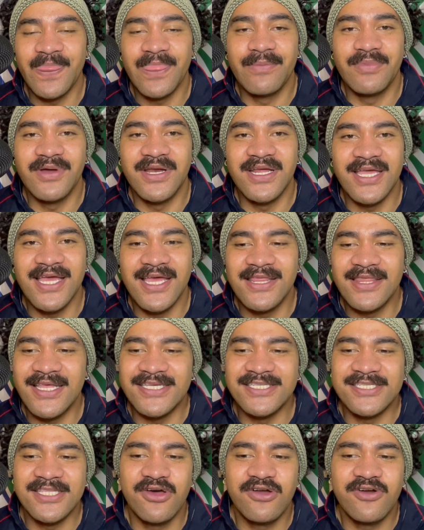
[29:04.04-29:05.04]
But again,
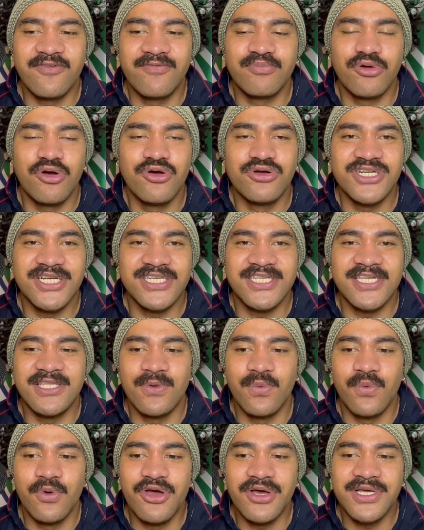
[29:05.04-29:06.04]
there's a lot of projects in the
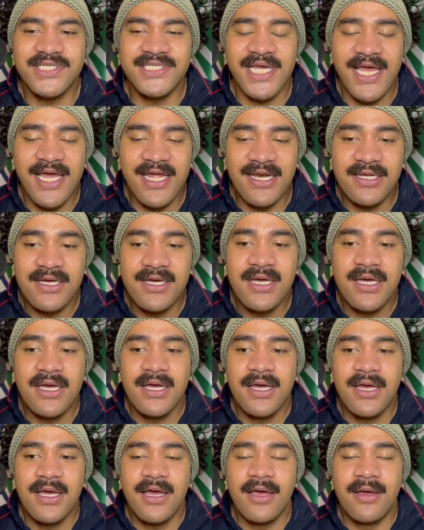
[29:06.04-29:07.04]
works, and
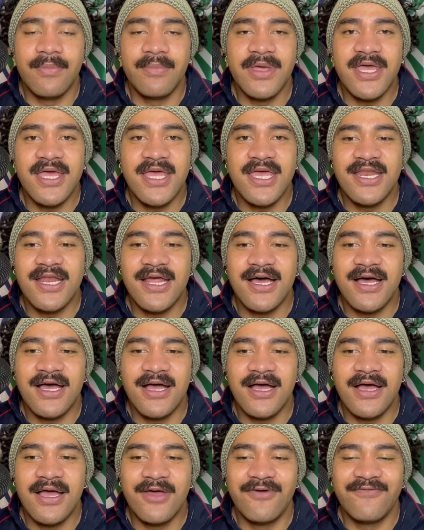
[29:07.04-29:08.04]
me and
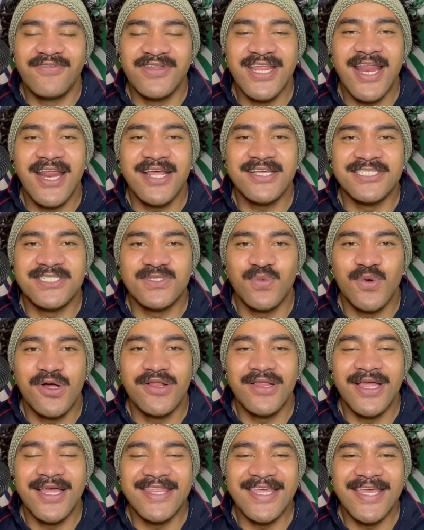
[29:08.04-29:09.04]
Fanatics as
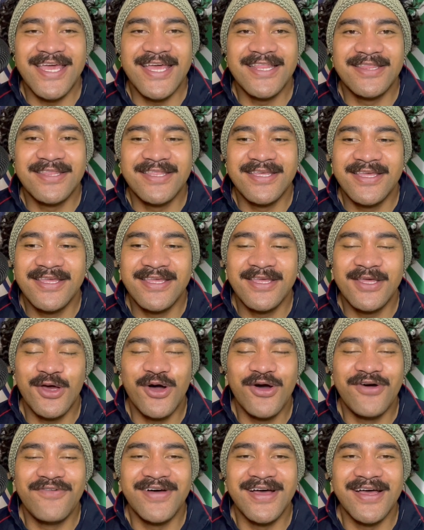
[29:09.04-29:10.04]
well at the end
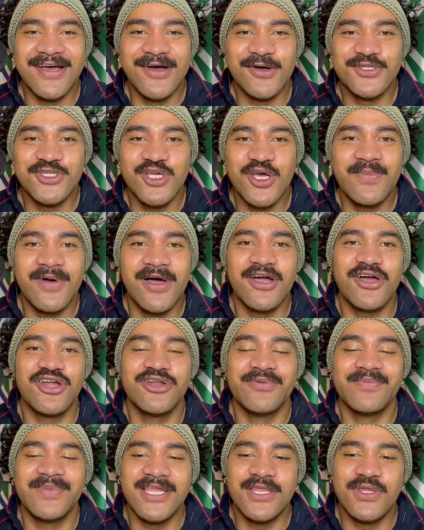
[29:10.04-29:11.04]
of October are going
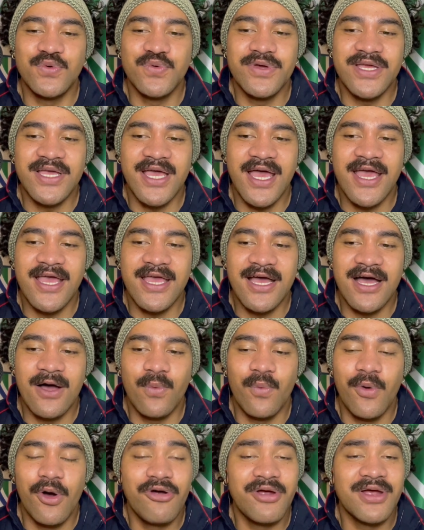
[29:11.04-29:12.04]
to be doing a
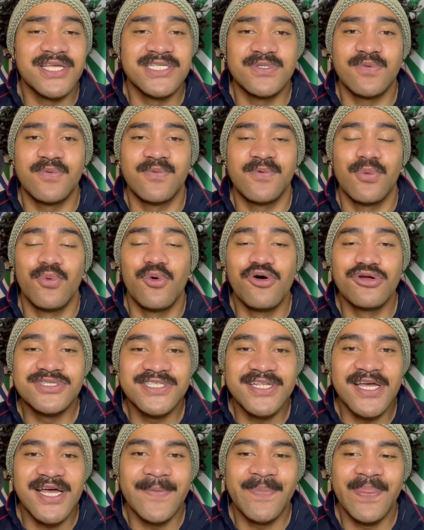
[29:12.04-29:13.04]
Warriors Awards
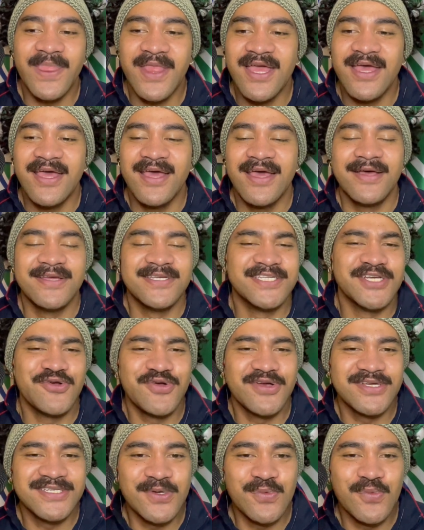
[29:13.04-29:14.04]
night,
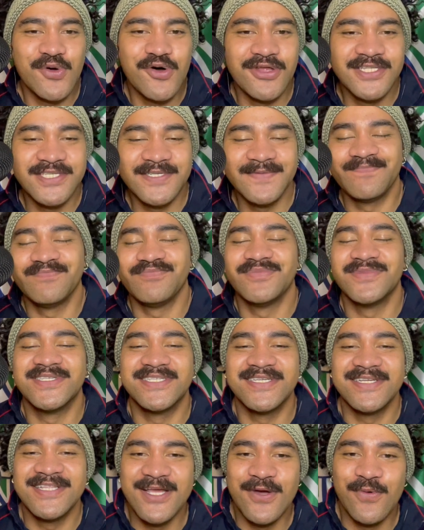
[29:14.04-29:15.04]
serious awards,
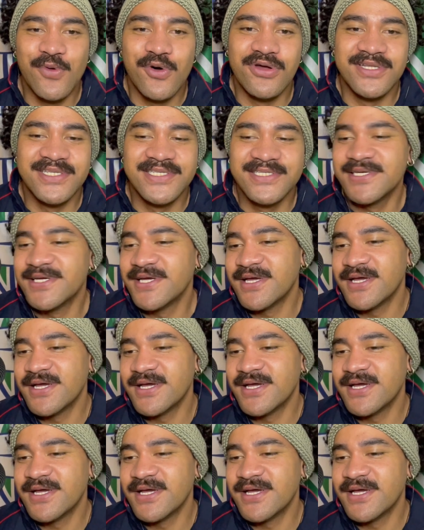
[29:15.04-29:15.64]
silly awards.